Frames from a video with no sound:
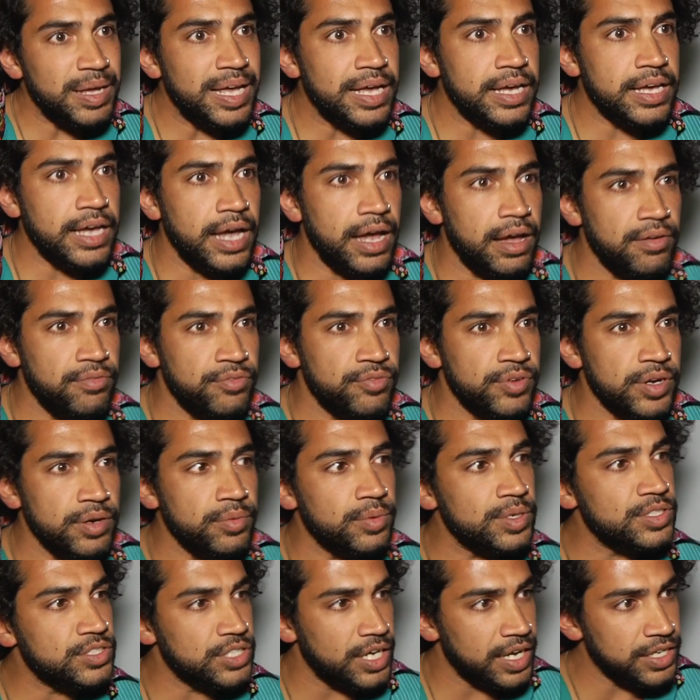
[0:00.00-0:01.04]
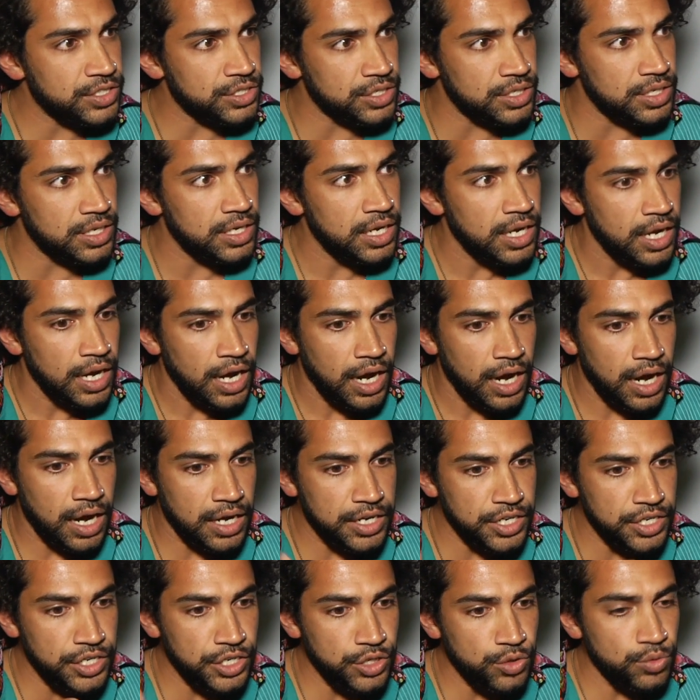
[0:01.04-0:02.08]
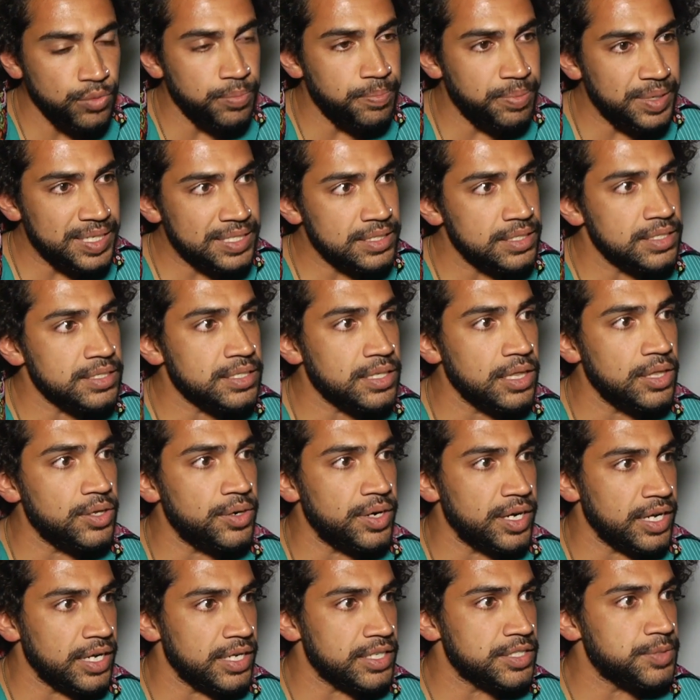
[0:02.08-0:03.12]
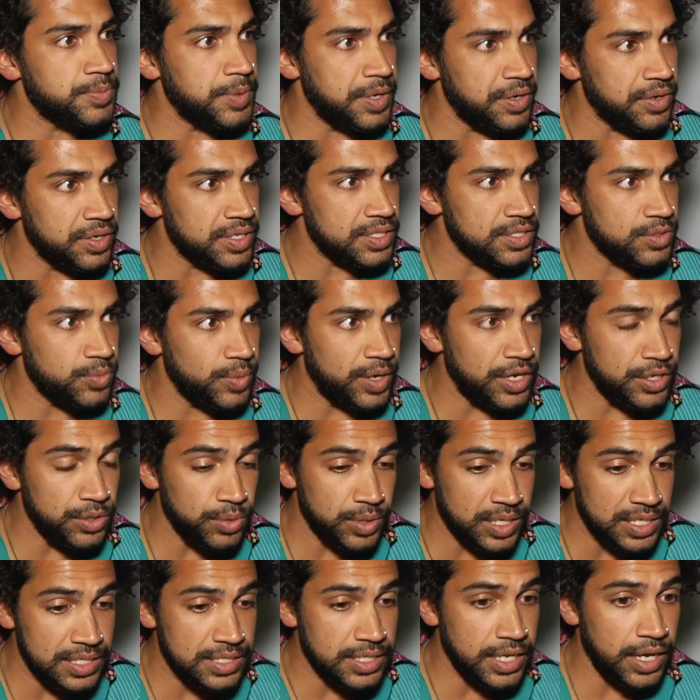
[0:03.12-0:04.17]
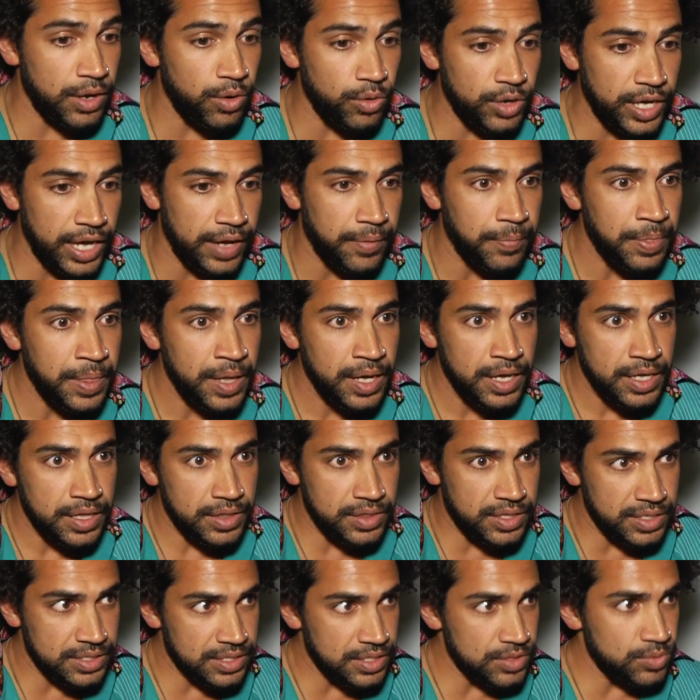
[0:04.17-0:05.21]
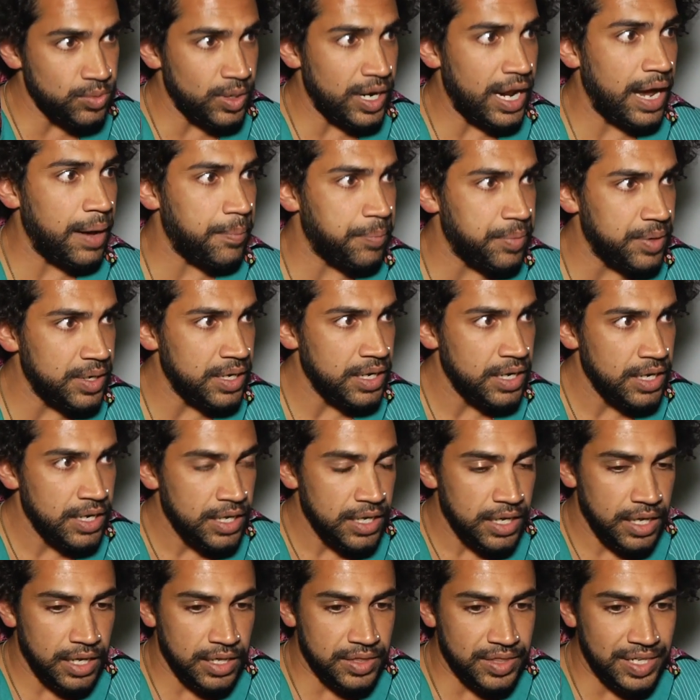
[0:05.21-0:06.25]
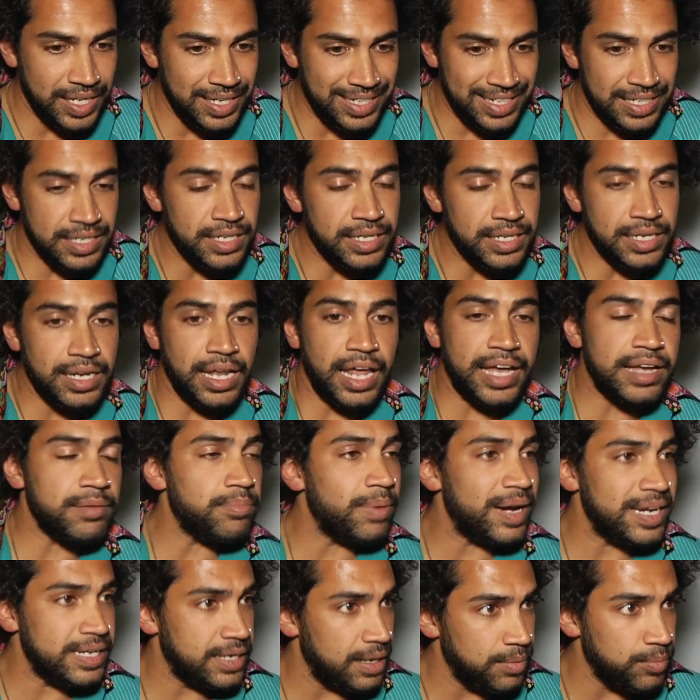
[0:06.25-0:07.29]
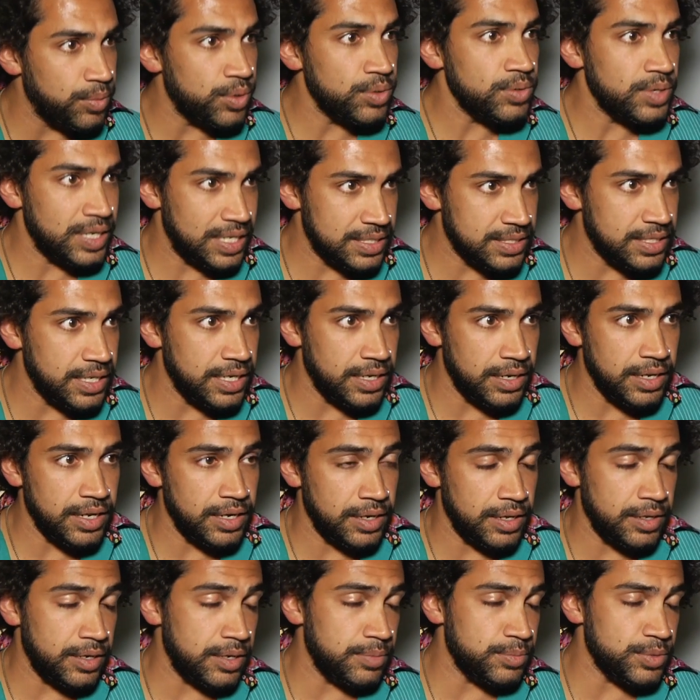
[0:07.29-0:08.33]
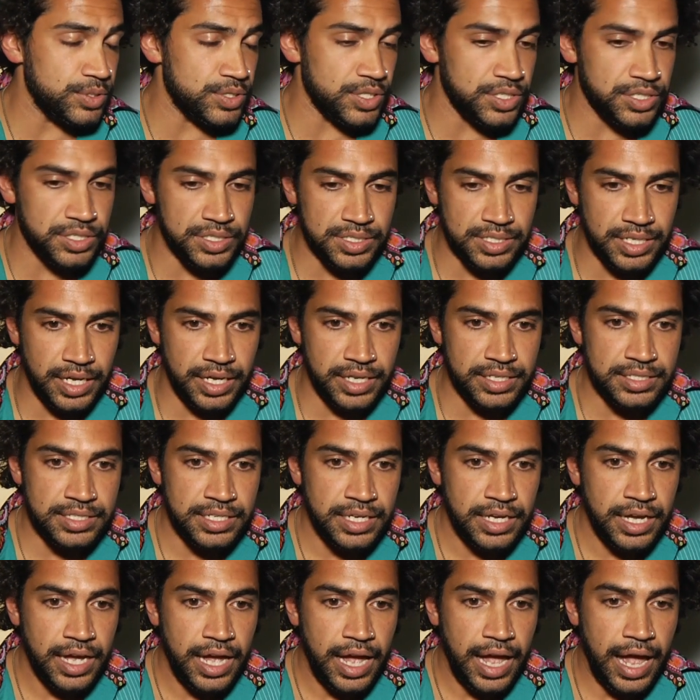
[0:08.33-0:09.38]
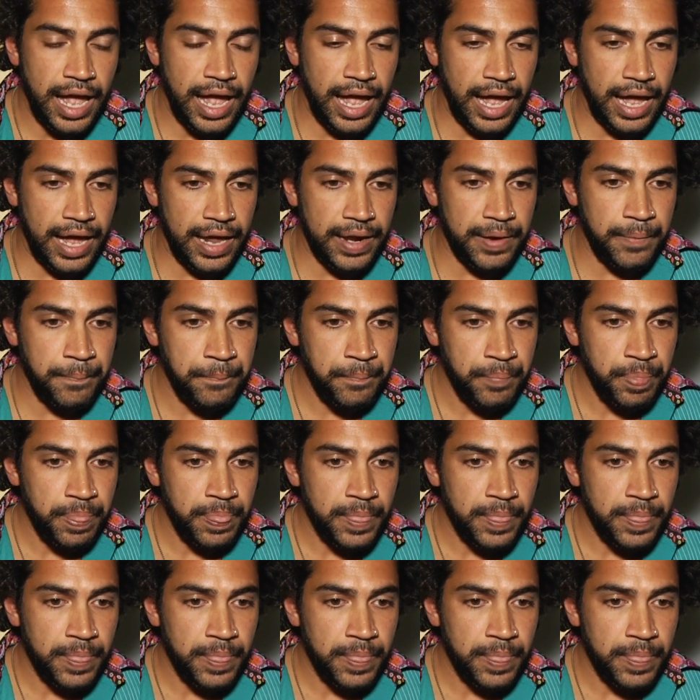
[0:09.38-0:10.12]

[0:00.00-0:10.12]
make every rejection a new business learning experience, where you can say, okay, this is what happened. They didn't like my demo, let's say in a musician's case, and